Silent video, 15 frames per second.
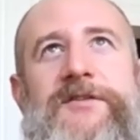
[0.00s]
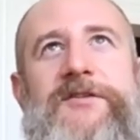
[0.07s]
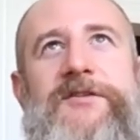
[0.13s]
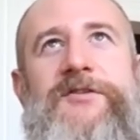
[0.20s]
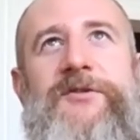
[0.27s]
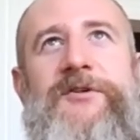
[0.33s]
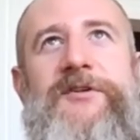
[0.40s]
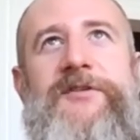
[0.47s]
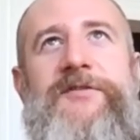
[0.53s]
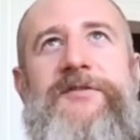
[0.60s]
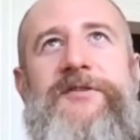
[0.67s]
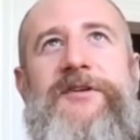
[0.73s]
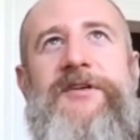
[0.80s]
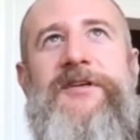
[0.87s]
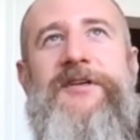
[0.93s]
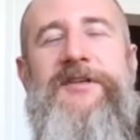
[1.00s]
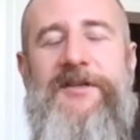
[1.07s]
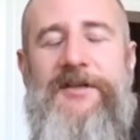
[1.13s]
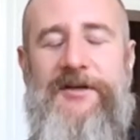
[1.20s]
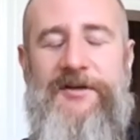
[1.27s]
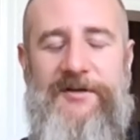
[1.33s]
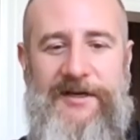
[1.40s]
sort of,
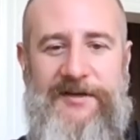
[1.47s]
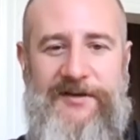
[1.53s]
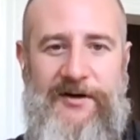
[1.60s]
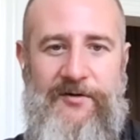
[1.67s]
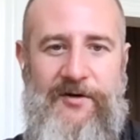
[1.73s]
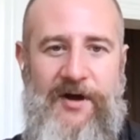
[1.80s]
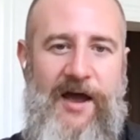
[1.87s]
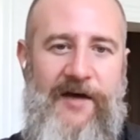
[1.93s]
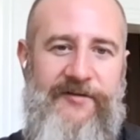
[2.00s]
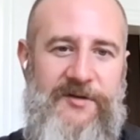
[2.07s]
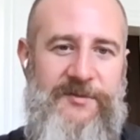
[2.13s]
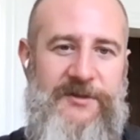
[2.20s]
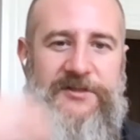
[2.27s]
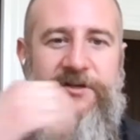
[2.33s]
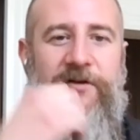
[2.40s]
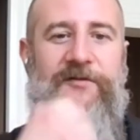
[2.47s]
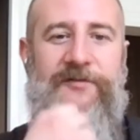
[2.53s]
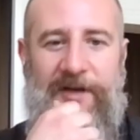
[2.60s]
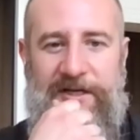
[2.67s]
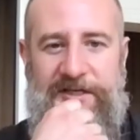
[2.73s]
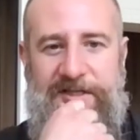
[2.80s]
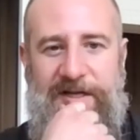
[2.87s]
like they don't have to be so
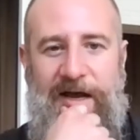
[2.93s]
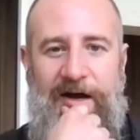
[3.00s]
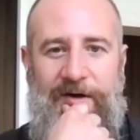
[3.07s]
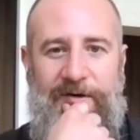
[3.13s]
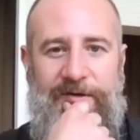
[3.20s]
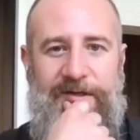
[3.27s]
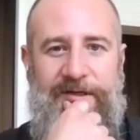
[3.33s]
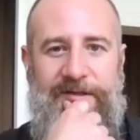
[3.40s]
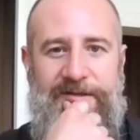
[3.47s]
flushed out.